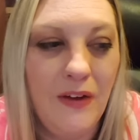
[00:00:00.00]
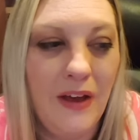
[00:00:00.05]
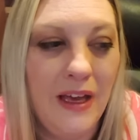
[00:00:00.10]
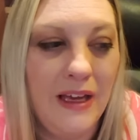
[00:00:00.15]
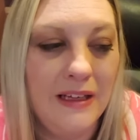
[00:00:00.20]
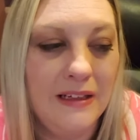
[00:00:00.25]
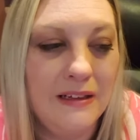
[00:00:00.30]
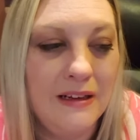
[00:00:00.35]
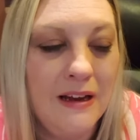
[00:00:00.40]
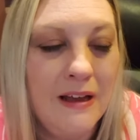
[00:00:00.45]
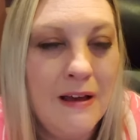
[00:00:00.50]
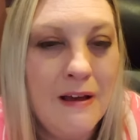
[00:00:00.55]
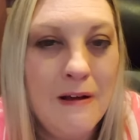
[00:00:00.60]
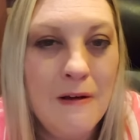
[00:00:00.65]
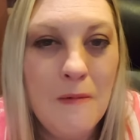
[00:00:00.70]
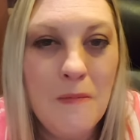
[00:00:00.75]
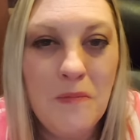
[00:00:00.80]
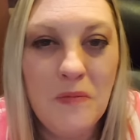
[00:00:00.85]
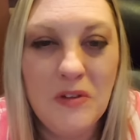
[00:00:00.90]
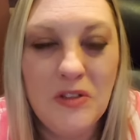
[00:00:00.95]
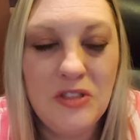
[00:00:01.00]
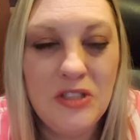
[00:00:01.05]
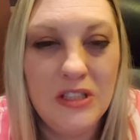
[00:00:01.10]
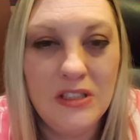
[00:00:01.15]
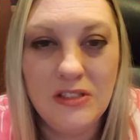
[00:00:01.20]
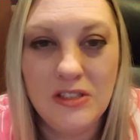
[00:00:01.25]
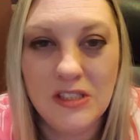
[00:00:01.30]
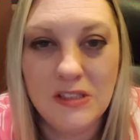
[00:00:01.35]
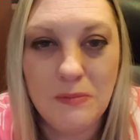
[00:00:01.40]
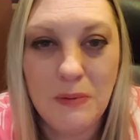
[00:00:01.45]
And
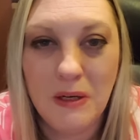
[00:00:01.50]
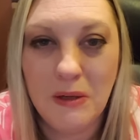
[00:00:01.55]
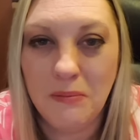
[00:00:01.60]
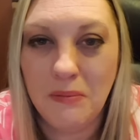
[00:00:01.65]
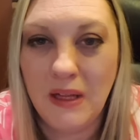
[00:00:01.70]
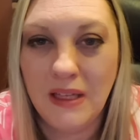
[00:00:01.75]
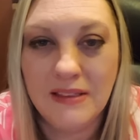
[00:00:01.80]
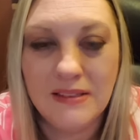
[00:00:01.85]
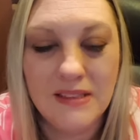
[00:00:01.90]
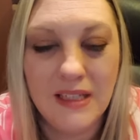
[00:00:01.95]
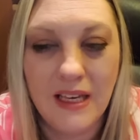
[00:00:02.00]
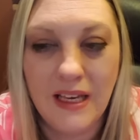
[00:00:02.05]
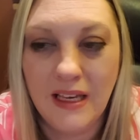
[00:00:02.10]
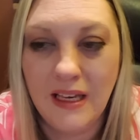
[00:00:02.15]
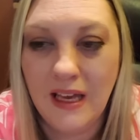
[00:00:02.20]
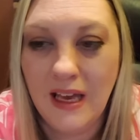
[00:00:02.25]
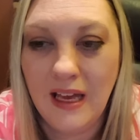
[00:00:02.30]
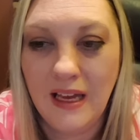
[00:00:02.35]
she's just been a blessing.